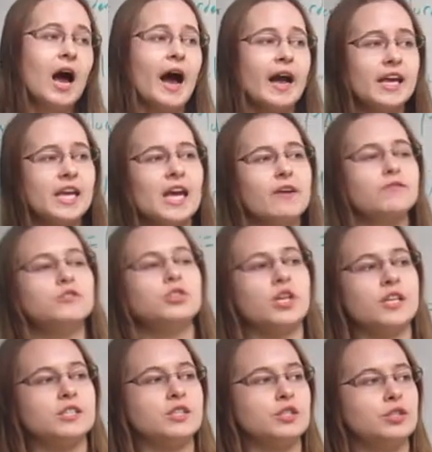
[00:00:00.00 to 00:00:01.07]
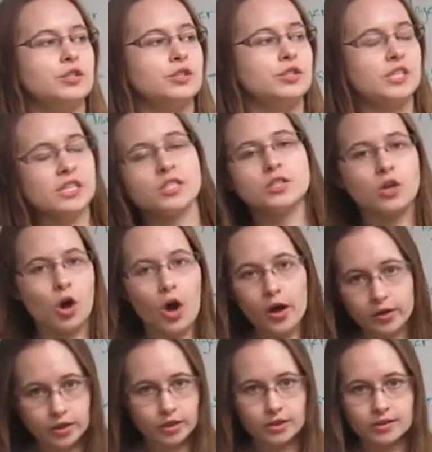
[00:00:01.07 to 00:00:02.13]
I have just
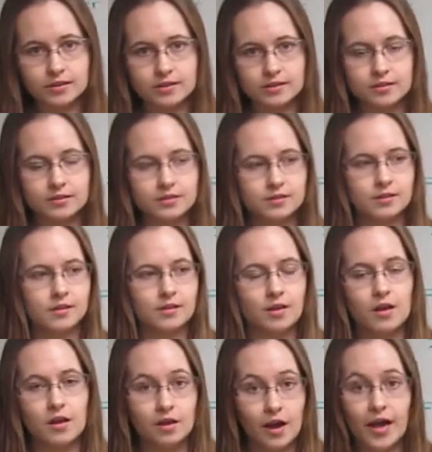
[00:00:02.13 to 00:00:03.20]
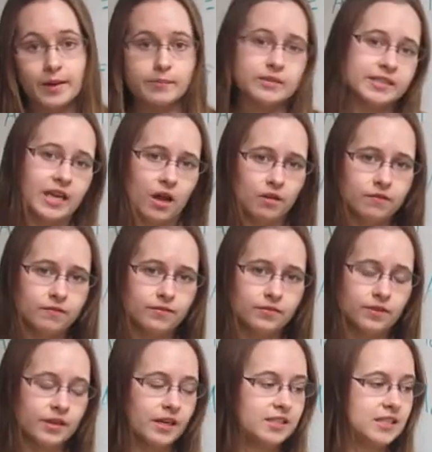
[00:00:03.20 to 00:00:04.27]
dishonored God himself,
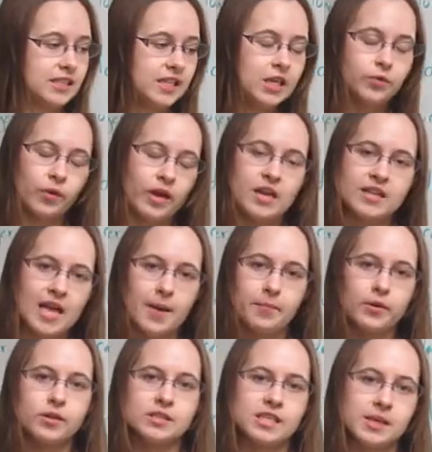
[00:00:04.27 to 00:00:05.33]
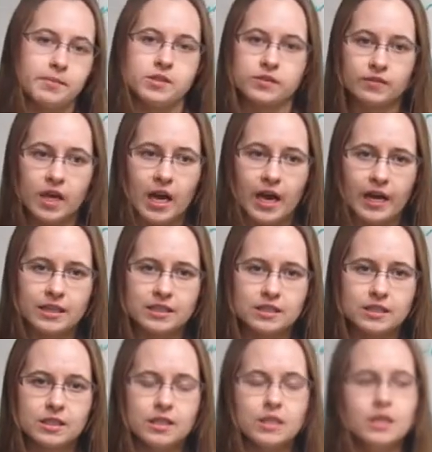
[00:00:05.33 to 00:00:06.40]
because he created that person in the image of God.
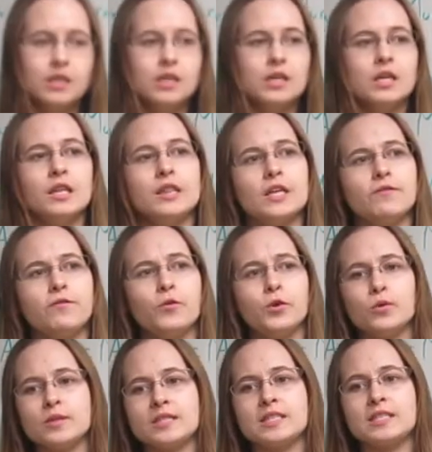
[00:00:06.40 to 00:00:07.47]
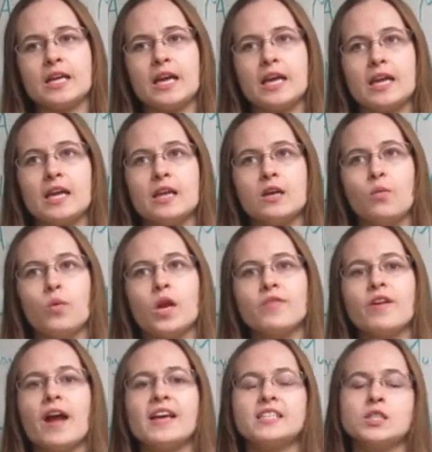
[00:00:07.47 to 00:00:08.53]
Therefore, you could say
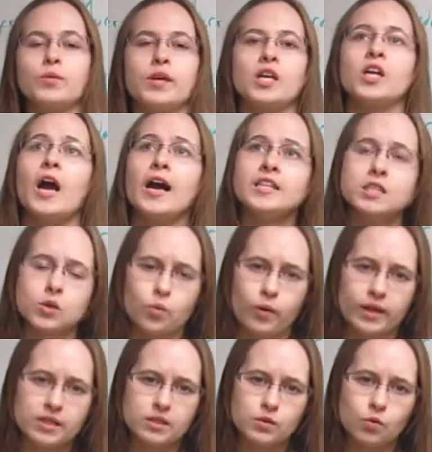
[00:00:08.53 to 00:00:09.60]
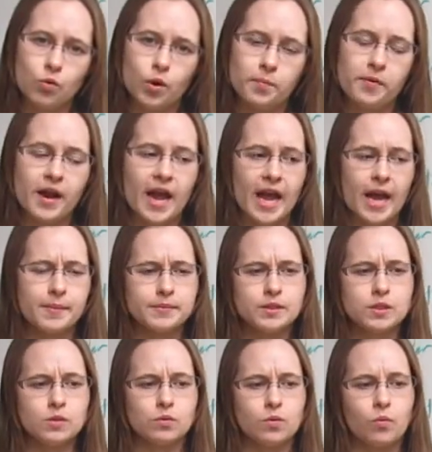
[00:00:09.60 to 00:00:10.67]
whatever has the greater consequence, or
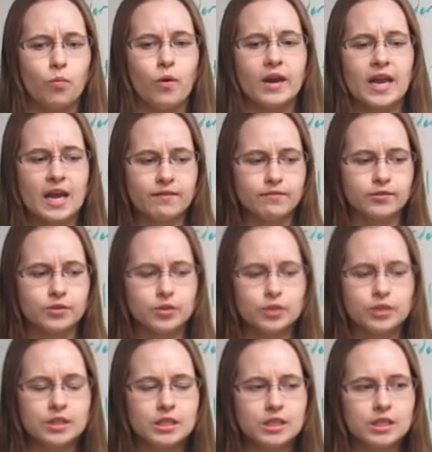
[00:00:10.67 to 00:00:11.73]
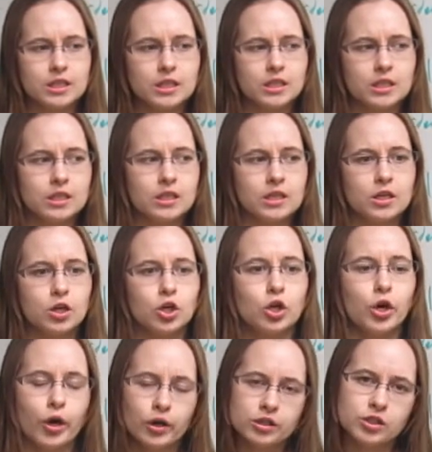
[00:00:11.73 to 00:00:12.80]
perhaps whatever
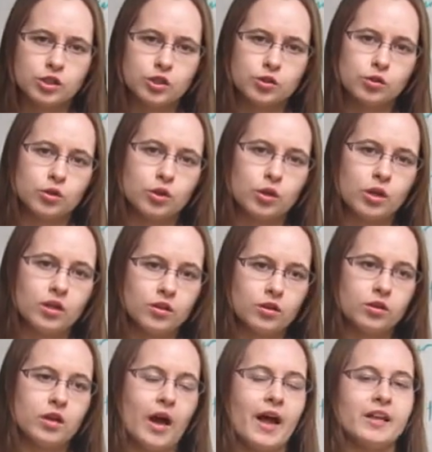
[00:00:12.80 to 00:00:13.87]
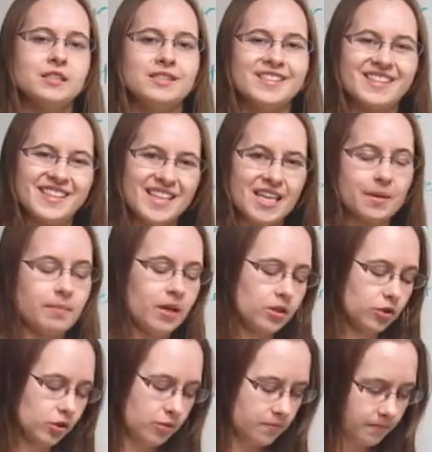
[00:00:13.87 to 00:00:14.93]
hurts God's
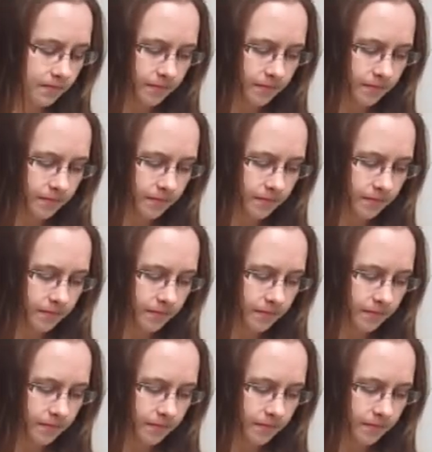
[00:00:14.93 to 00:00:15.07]
image.